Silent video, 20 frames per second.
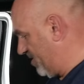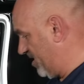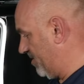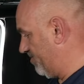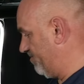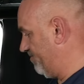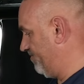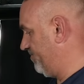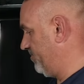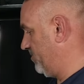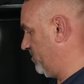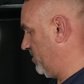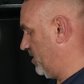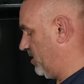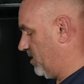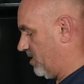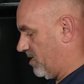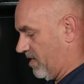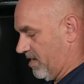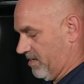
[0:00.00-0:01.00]
up
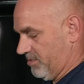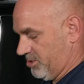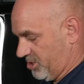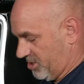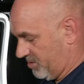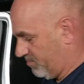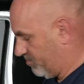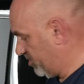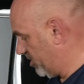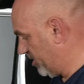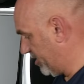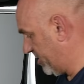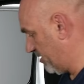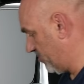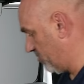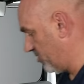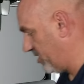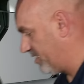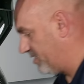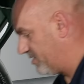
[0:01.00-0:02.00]
and just plug it
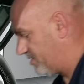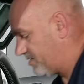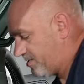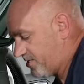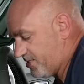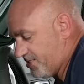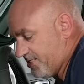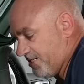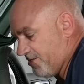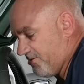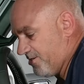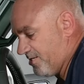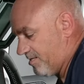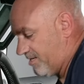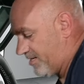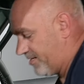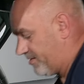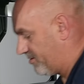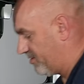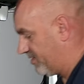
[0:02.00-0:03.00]
right into the cigarette
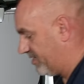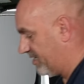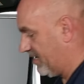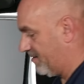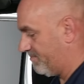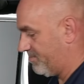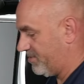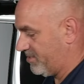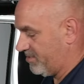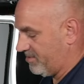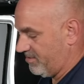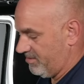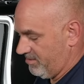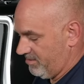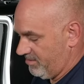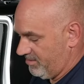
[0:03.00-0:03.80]
lighter adapter.